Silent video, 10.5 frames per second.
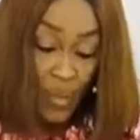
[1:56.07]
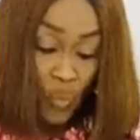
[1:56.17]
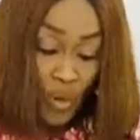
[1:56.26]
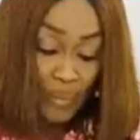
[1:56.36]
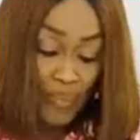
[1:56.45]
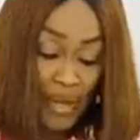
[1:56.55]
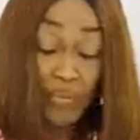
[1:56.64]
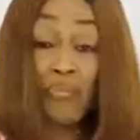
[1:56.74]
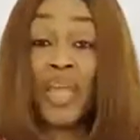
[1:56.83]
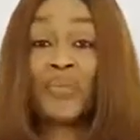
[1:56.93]
What
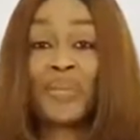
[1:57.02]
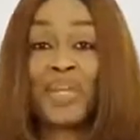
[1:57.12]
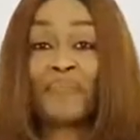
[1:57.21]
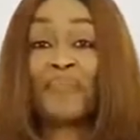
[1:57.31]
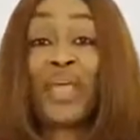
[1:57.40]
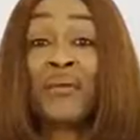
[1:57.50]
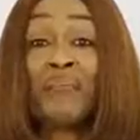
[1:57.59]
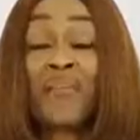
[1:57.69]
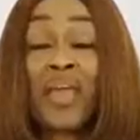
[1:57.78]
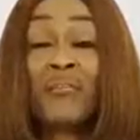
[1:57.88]
about
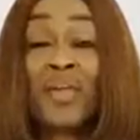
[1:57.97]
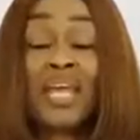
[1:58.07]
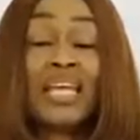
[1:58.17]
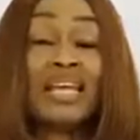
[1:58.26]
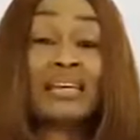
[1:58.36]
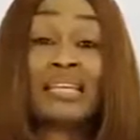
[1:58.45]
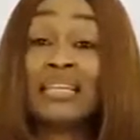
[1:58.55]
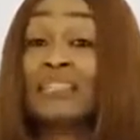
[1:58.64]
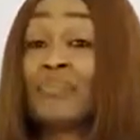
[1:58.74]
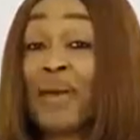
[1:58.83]
Mary?
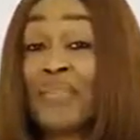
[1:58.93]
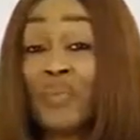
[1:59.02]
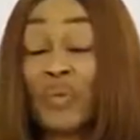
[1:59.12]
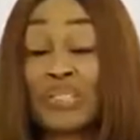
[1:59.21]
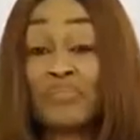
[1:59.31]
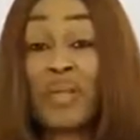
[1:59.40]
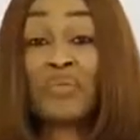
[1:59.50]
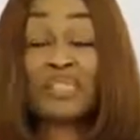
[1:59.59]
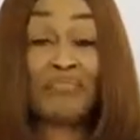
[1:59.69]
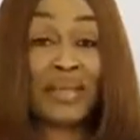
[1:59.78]
Elizabeth was
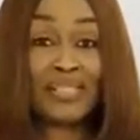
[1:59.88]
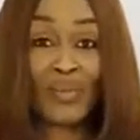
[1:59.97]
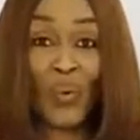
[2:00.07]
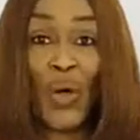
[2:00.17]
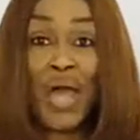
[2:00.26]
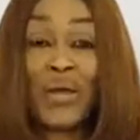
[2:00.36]
Mary's mentor.